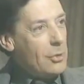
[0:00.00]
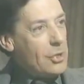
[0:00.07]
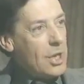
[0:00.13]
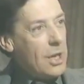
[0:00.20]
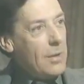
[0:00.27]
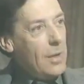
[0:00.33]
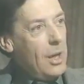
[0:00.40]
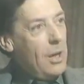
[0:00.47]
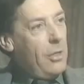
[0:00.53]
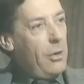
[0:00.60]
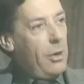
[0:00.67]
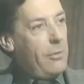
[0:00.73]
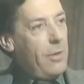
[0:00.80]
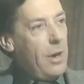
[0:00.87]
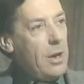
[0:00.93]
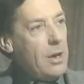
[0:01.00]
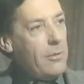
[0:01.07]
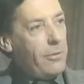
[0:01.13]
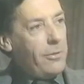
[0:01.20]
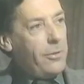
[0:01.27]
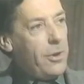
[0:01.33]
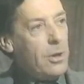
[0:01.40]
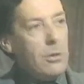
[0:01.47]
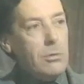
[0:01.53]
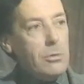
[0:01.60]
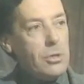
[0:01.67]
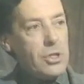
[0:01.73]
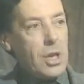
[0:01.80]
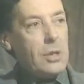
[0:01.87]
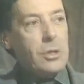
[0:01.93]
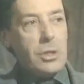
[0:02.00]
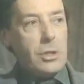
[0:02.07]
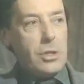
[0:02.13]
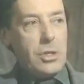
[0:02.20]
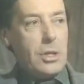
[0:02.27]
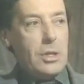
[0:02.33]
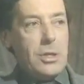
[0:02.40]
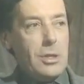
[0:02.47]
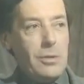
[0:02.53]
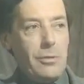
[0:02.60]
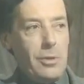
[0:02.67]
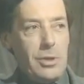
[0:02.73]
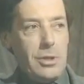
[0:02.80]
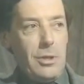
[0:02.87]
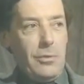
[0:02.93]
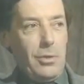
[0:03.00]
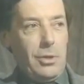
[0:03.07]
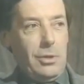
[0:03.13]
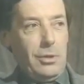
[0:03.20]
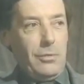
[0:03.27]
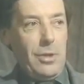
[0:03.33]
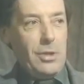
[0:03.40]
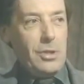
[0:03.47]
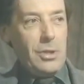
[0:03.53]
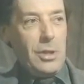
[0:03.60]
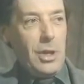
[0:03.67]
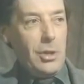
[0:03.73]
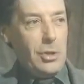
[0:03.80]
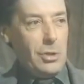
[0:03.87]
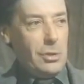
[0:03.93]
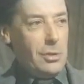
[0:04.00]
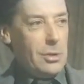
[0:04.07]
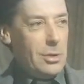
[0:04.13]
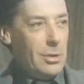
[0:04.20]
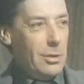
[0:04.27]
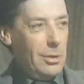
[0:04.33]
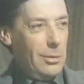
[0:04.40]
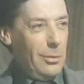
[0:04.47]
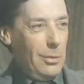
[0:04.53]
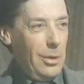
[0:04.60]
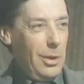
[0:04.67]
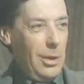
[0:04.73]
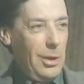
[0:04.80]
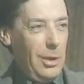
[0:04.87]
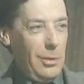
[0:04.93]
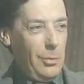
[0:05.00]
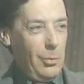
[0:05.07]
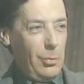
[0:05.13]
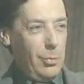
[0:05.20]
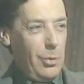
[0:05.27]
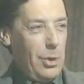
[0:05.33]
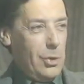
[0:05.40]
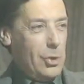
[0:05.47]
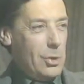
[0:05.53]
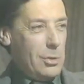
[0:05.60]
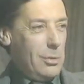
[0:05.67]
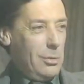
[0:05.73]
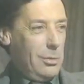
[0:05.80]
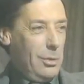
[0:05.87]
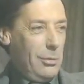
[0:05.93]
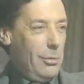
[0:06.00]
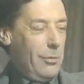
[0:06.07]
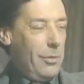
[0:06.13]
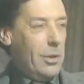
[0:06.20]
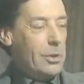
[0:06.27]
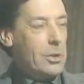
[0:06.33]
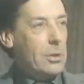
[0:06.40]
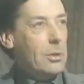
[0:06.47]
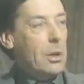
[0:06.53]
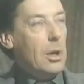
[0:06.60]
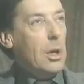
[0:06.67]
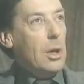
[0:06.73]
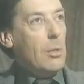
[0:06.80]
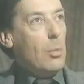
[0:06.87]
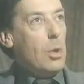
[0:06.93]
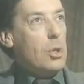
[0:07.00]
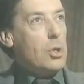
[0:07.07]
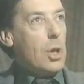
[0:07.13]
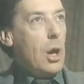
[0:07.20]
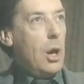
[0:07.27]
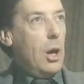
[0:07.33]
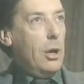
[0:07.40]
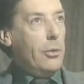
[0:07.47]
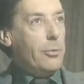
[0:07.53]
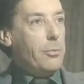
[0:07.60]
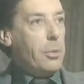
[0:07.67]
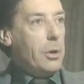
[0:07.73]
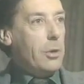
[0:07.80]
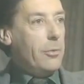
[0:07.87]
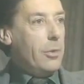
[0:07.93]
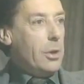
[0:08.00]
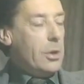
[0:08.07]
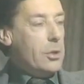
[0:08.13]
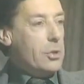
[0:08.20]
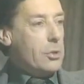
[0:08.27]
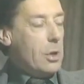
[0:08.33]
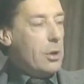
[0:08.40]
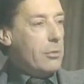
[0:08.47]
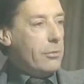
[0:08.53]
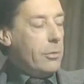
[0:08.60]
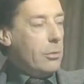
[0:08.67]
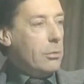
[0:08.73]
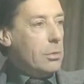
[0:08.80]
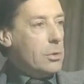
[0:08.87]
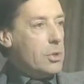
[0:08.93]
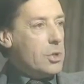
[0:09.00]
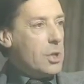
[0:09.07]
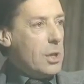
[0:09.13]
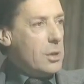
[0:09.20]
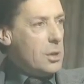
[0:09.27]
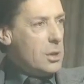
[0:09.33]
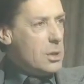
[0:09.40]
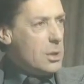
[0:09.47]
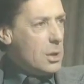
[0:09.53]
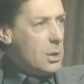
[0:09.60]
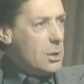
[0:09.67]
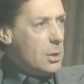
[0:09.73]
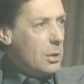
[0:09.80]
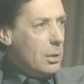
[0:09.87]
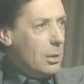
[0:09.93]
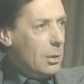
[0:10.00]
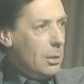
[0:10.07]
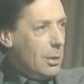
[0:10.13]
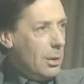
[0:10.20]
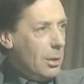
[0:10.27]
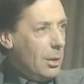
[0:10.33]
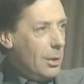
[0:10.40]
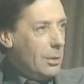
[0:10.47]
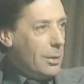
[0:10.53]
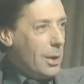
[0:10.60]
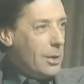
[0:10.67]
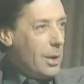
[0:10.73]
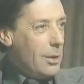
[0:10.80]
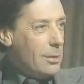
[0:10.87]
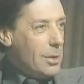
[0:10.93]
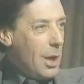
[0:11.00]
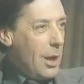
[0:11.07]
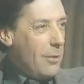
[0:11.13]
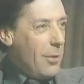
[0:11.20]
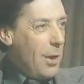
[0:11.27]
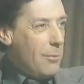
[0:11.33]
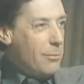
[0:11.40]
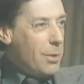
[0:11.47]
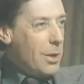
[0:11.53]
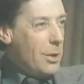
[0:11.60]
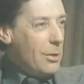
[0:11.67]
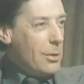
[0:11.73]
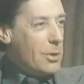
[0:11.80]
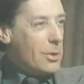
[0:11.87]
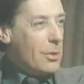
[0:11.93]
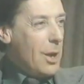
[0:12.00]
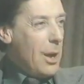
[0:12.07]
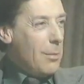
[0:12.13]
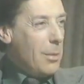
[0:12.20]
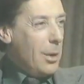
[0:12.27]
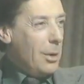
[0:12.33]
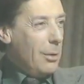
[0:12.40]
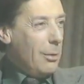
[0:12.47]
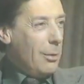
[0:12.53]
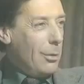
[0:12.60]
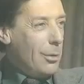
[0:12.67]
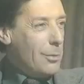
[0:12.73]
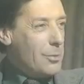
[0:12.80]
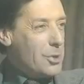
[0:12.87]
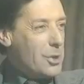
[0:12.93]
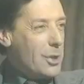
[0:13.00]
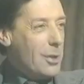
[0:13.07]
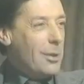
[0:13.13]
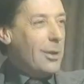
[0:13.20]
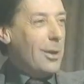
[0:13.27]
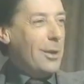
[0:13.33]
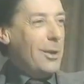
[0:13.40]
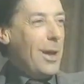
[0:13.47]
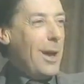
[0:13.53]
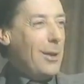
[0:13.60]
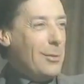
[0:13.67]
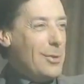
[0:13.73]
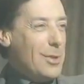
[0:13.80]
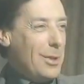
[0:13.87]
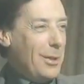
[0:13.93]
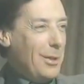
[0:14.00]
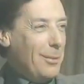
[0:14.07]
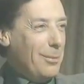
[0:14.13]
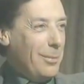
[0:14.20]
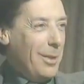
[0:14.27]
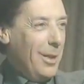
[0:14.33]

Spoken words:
you see, there are very few sentences in the philosophical investigations which you referred to, which aren't perfectly straightforward sentences. They don't have ambiguous grammar or obscure nouns in them.